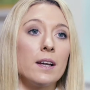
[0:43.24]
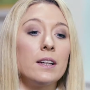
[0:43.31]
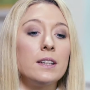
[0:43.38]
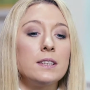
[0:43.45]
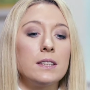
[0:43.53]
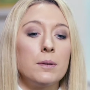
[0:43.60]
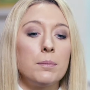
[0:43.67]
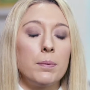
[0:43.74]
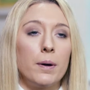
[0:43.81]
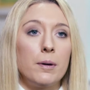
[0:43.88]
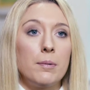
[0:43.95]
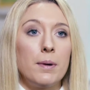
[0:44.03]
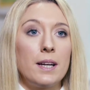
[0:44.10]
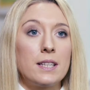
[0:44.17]
Yeah. So
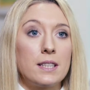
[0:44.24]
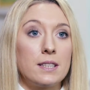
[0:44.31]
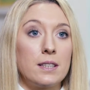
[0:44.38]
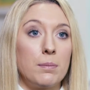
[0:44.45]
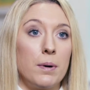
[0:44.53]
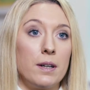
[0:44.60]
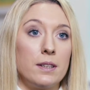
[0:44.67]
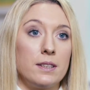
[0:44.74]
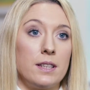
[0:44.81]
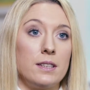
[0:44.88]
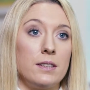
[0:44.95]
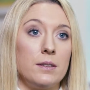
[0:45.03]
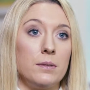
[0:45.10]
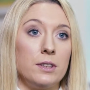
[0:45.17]
probate is the
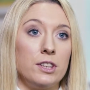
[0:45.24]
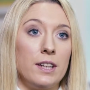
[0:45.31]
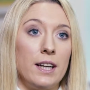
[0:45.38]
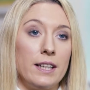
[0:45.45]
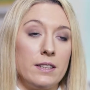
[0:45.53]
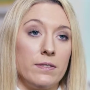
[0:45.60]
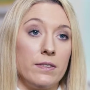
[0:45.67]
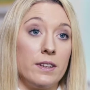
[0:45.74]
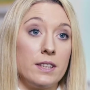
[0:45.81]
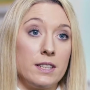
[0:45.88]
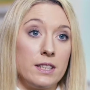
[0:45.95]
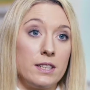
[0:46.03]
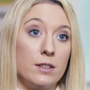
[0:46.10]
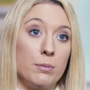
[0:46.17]
process which allows for the
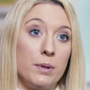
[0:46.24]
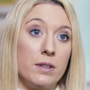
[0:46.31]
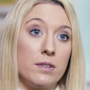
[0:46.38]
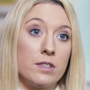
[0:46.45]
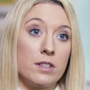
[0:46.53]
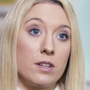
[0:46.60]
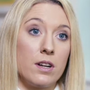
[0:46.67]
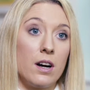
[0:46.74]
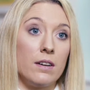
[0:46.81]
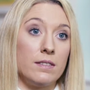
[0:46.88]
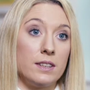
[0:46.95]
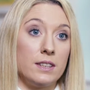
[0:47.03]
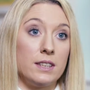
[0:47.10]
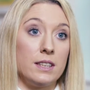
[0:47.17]
distribution of
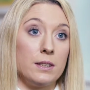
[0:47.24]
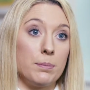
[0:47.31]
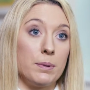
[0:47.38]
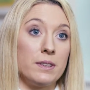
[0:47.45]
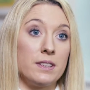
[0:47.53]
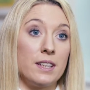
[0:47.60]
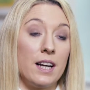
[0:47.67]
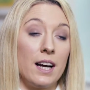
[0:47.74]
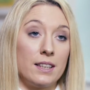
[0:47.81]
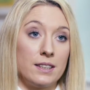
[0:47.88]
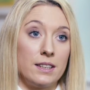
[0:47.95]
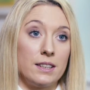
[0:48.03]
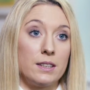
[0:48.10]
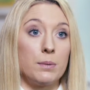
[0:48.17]
a deceased person's
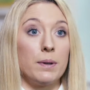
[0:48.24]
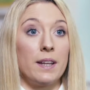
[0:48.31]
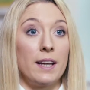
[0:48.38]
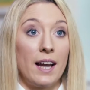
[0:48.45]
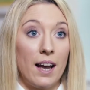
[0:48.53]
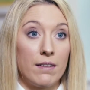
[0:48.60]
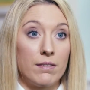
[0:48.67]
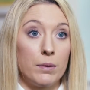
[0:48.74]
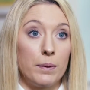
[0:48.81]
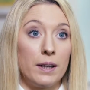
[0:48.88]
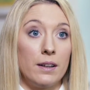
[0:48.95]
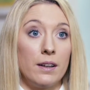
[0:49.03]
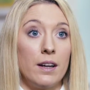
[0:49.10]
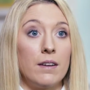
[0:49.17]
assets where they have a
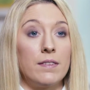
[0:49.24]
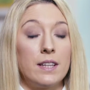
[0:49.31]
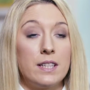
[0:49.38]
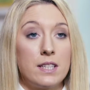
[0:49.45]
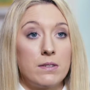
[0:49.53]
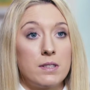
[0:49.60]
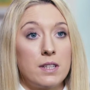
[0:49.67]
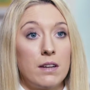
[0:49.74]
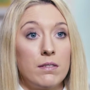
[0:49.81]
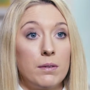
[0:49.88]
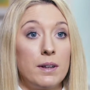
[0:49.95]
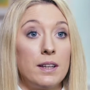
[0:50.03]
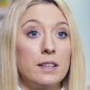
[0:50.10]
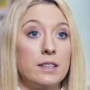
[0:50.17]
will. If they don't have a
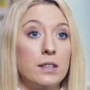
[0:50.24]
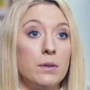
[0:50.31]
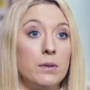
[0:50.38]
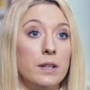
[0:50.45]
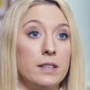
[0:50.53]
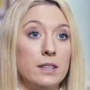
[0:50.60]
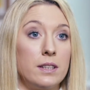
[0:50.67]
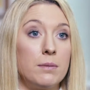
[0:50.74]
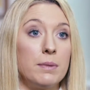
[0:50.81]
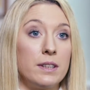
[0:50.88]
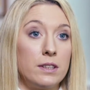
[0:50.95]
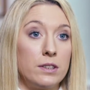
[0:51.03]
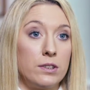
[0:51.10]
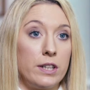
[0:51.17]
will, it's known as
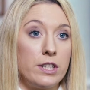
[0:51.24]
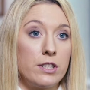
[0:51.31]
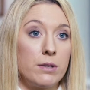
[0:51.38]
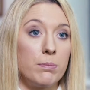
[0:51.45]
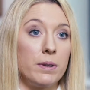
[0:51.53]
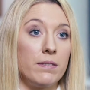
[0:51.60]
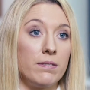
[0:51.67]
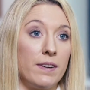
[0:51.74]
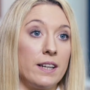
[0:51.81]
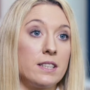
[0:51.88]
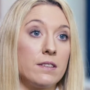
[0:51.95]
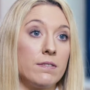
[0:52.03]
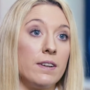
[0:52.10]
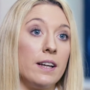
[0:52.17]
administration, but
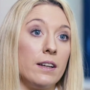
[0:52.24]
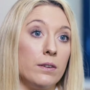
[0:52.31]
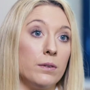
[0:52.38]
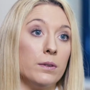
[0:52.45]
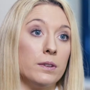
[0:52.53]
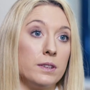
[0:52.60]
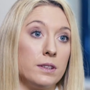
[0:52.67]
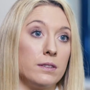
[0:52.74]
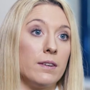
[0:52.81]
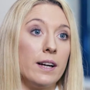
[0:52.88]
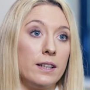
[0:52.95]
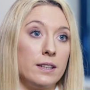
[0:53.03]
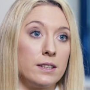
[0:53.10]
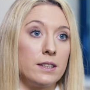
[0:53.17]
effectively it all
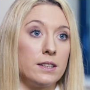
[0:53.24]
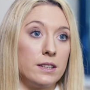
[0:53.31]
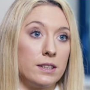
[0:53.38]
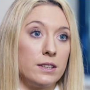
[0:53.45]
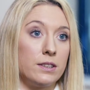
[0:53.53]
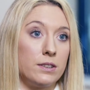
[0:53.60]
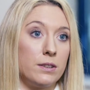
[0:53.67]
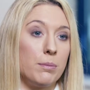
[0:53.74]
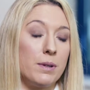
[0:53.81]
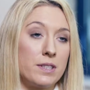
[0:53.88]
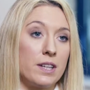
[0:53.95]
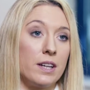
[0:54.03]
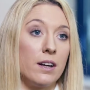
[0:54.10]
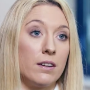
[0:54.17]
surrounds the
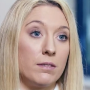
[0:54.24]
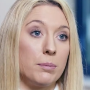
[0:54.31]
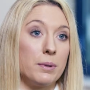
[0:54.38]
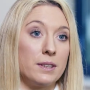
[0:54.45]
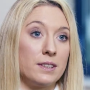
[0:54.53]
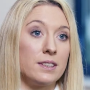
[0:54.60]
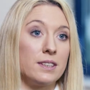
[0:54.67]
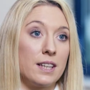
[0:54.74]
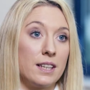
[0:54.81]
distributing of a person's